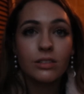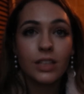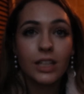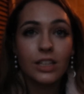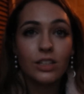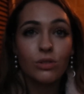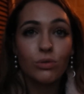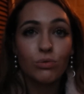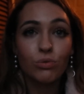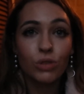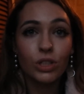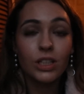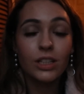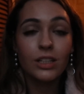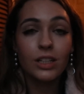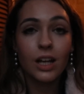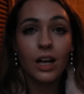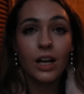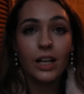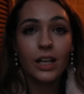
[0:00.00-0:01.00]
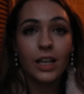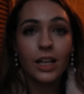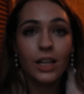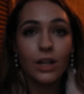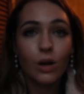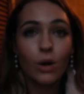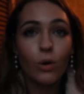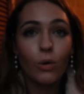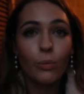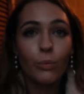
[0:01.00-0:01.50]
that you really like
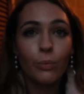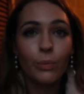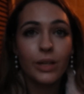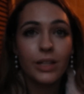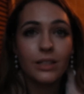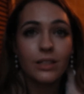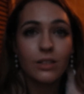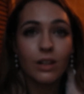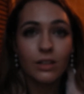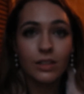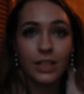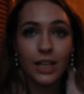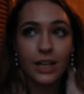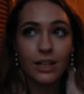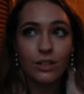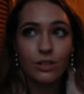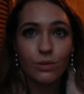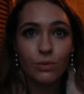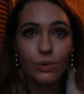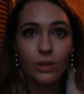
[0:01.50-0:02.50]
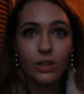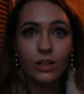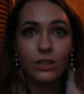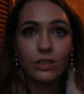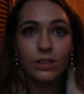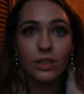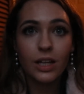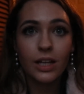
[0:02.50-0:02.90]
at home, it's not the end of the world.